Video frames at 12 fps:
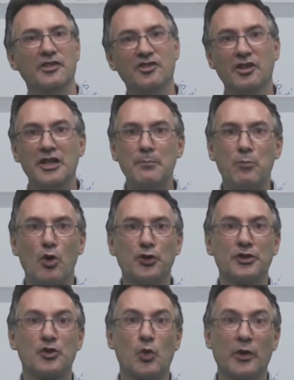is an
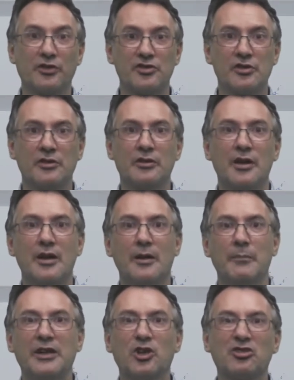important question
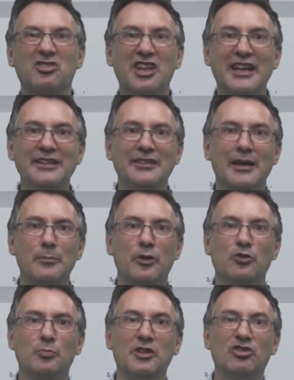because data
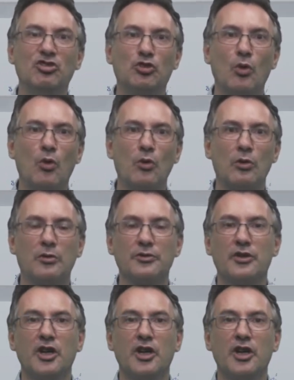must be stored